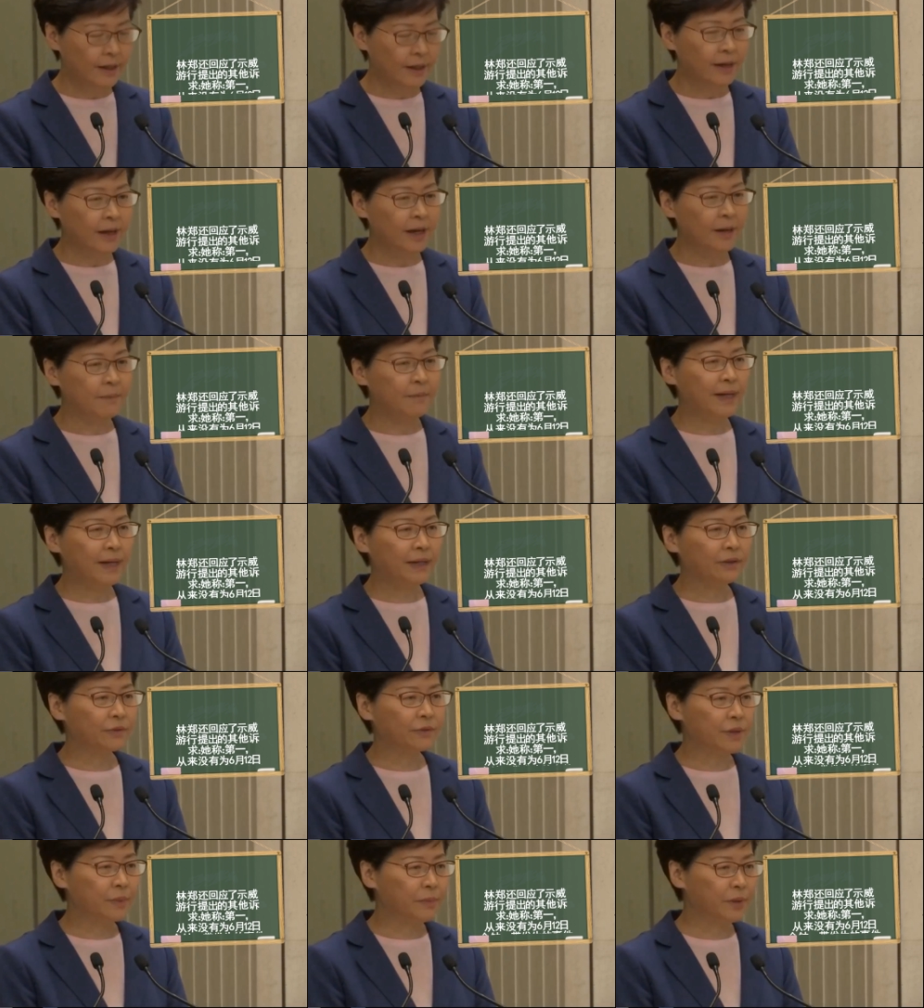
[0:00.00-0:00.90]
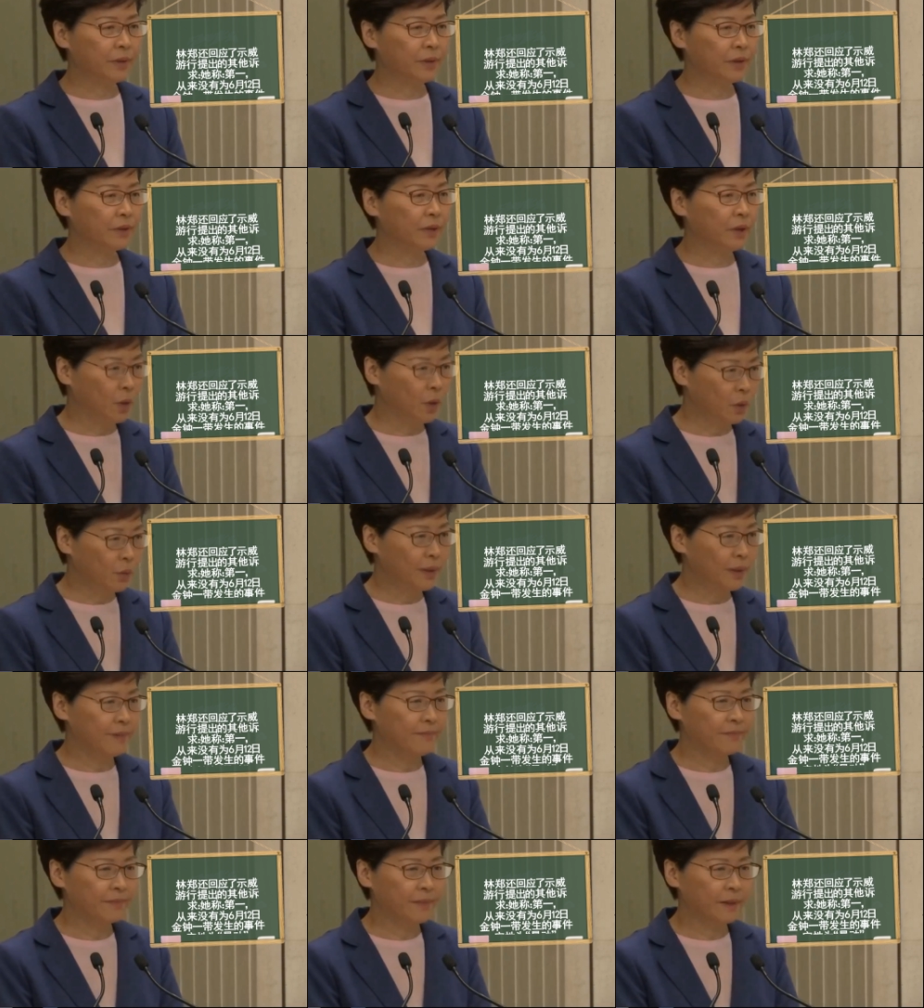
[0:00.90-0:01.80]
and make the report
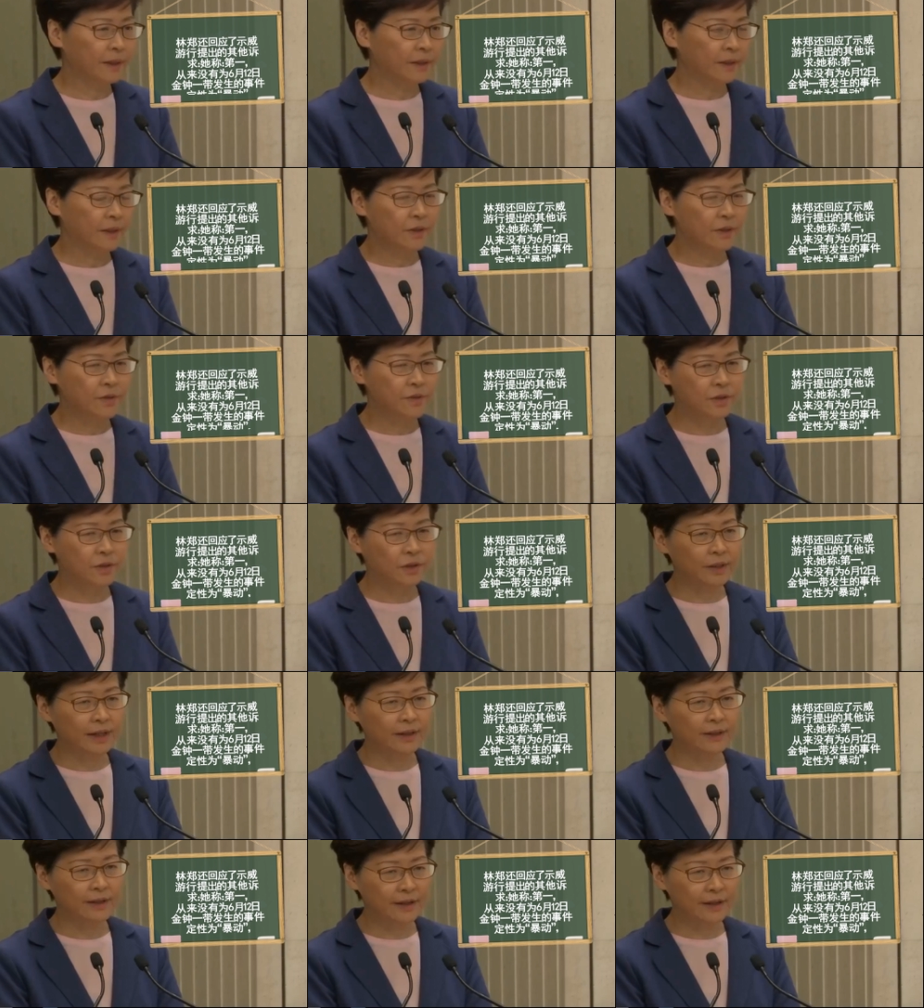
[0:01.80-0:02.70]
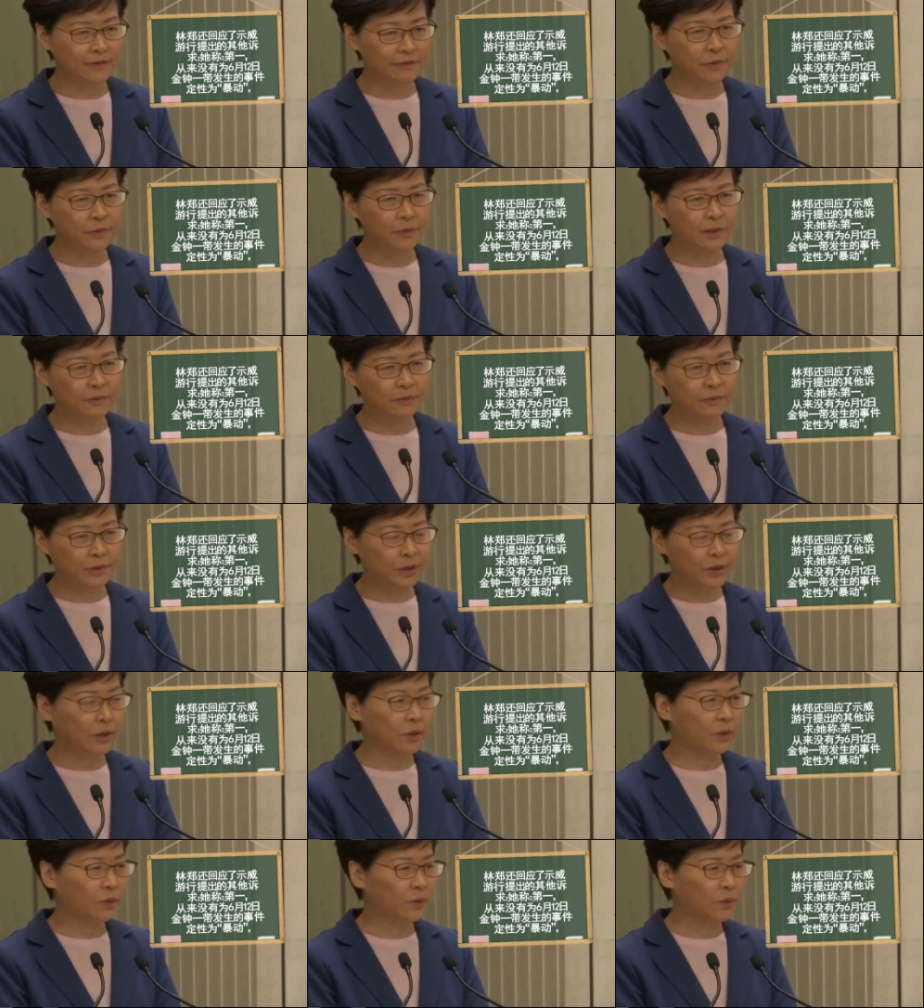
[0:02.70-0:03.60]
open so that everyone will
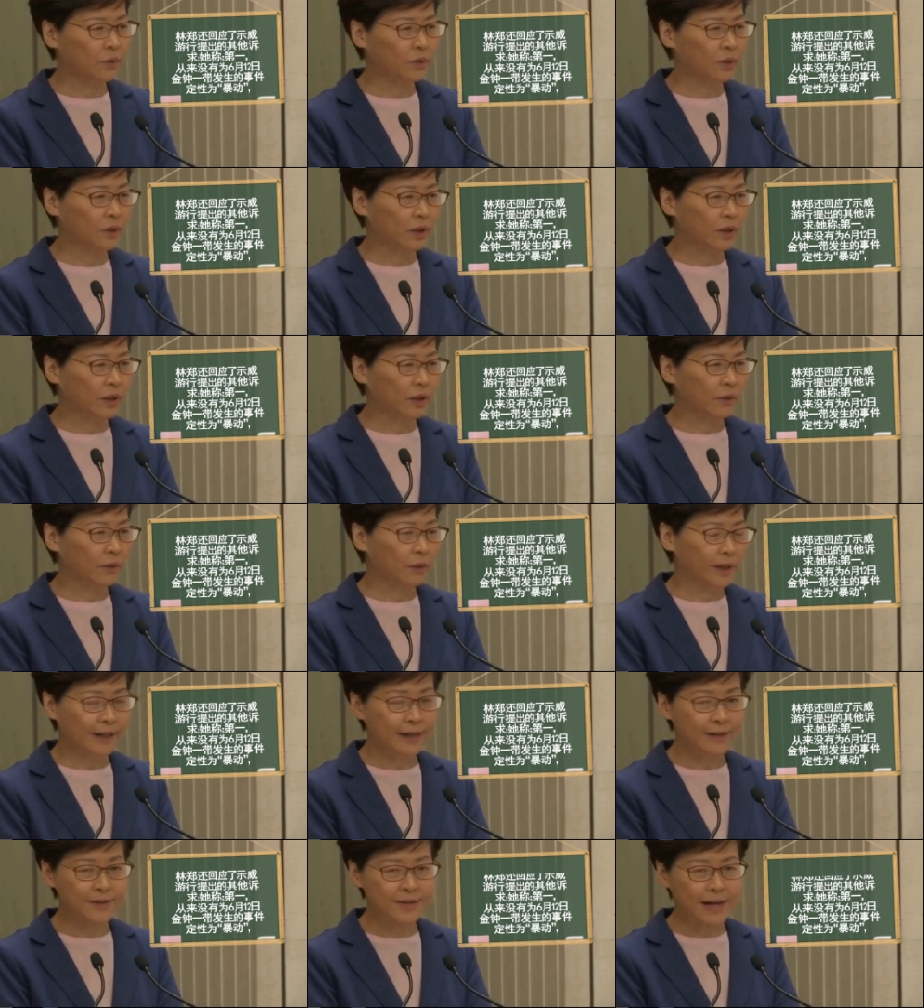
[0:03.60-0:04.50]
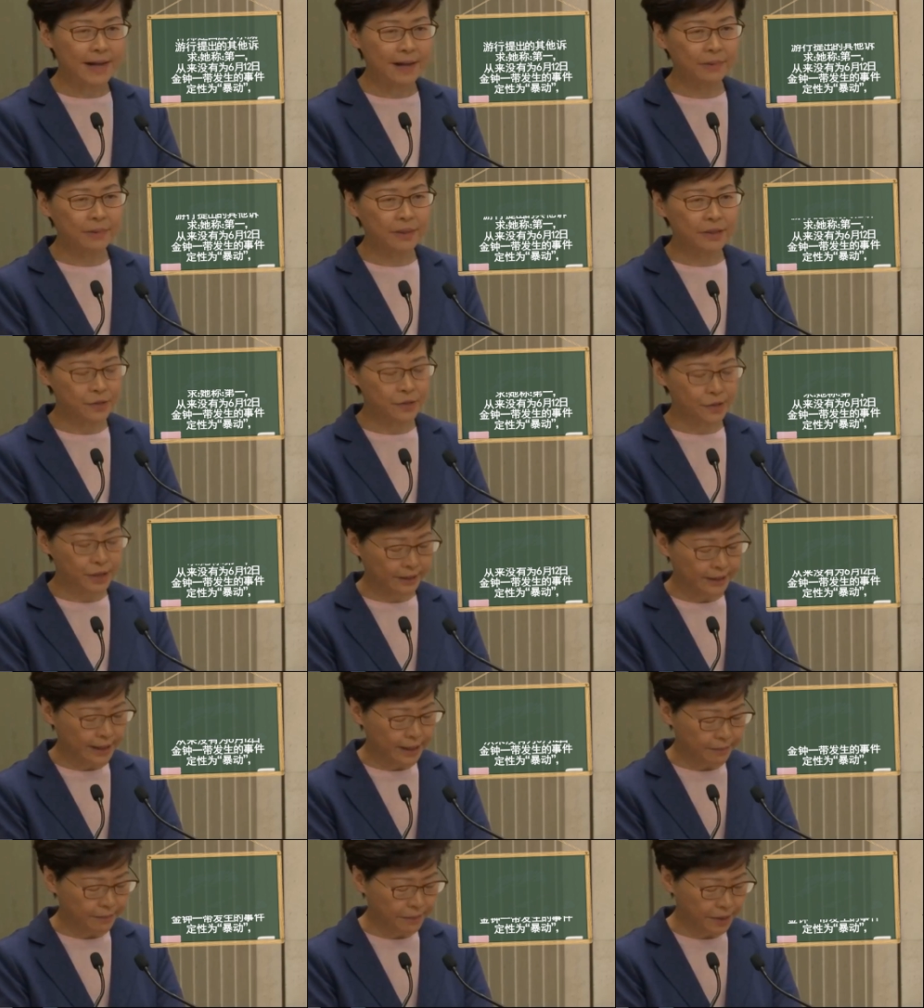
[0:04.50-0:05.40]
know what has happened
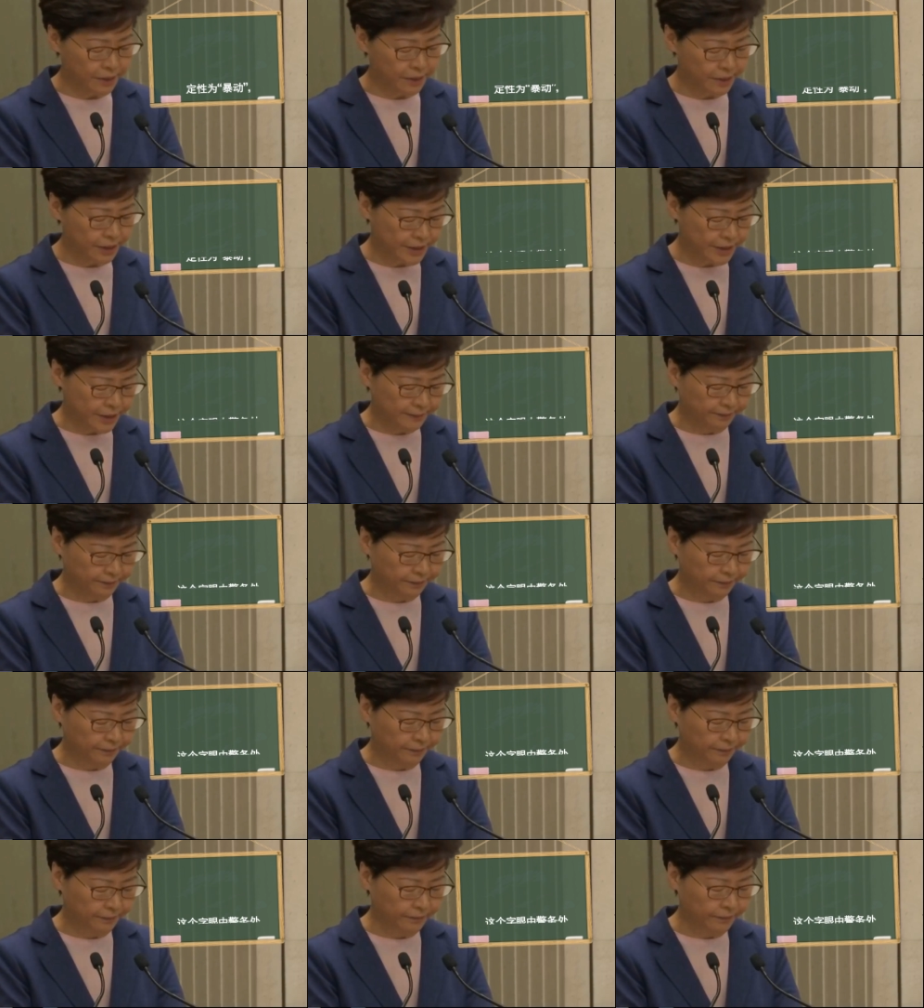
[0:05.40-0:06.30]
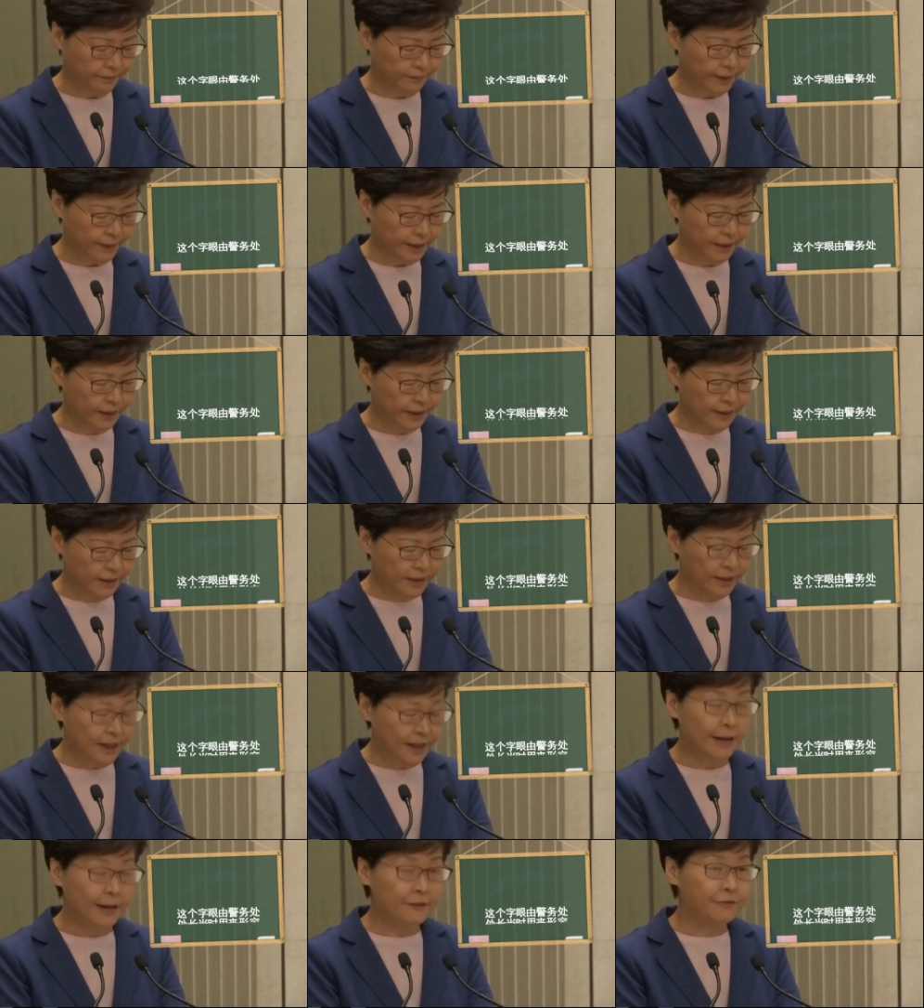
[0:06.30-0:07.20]
during that period.
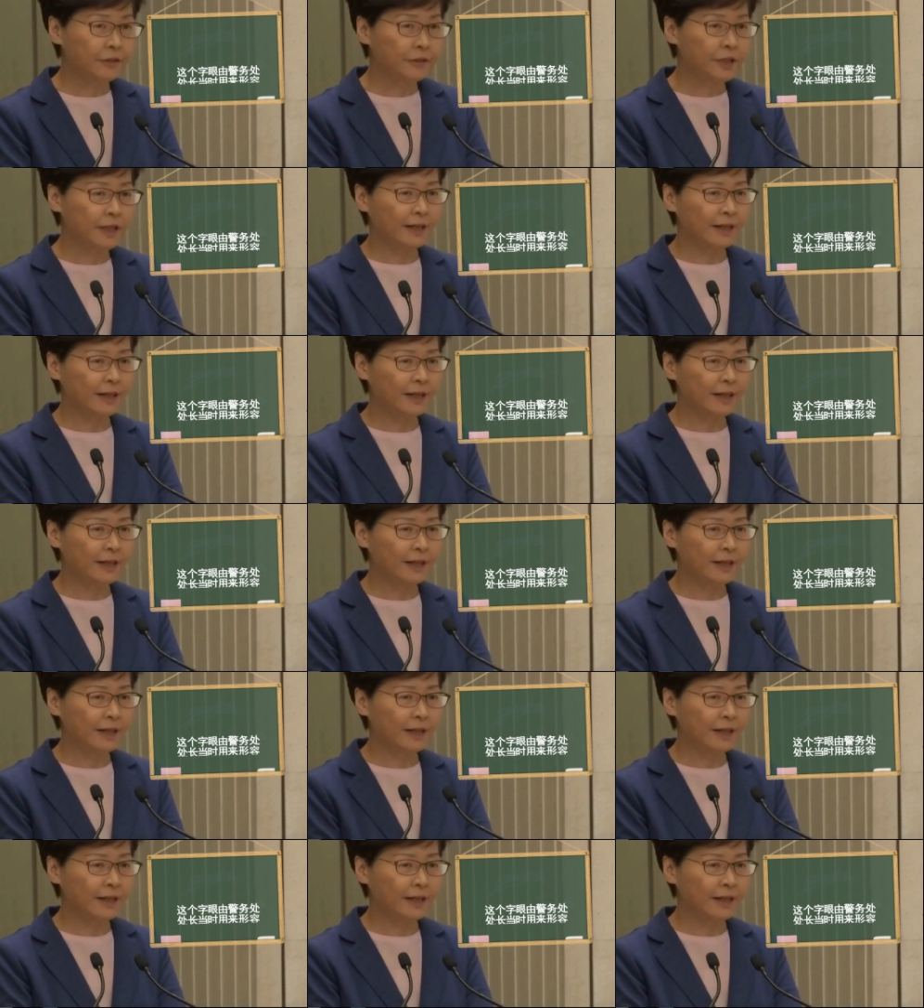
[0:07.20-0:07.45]
I fully